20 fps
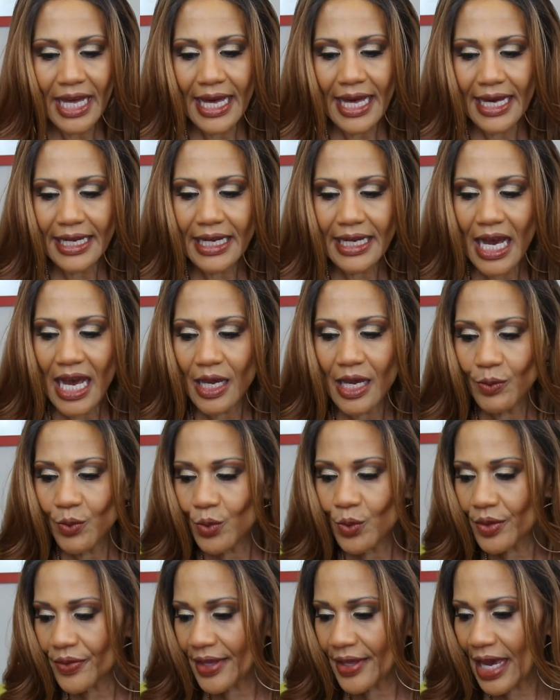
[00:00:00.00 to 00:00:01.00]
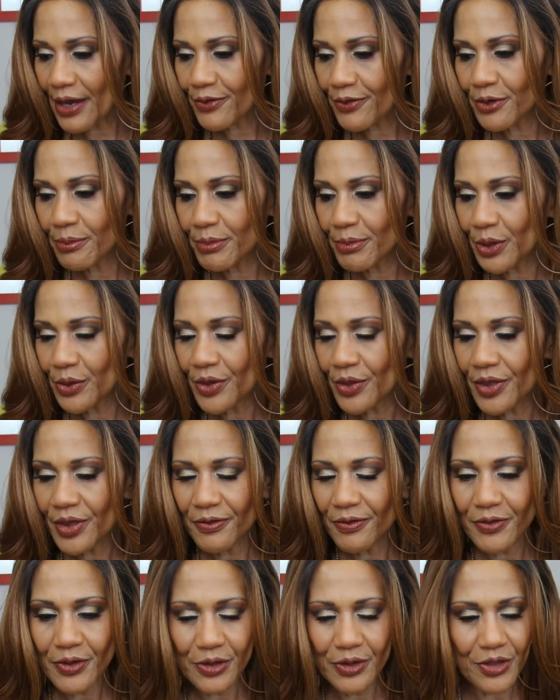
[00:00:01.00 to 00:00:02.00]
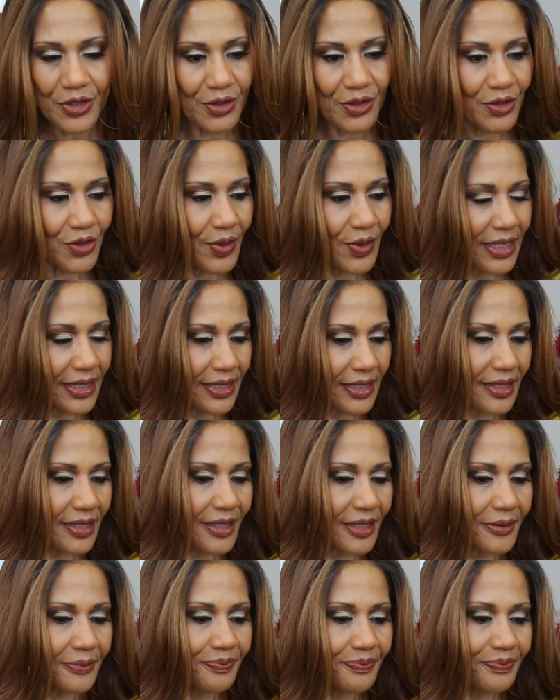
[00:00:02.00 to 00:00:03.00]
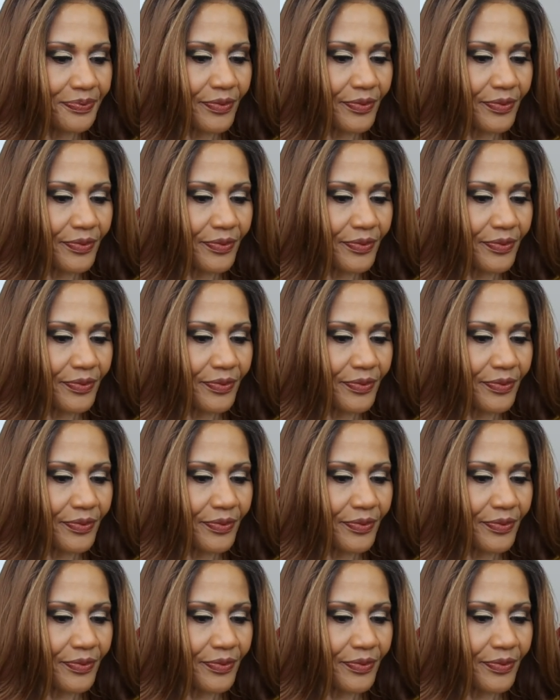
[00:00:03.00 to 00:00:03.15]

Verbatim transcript: and I wore that for both the first two dresses.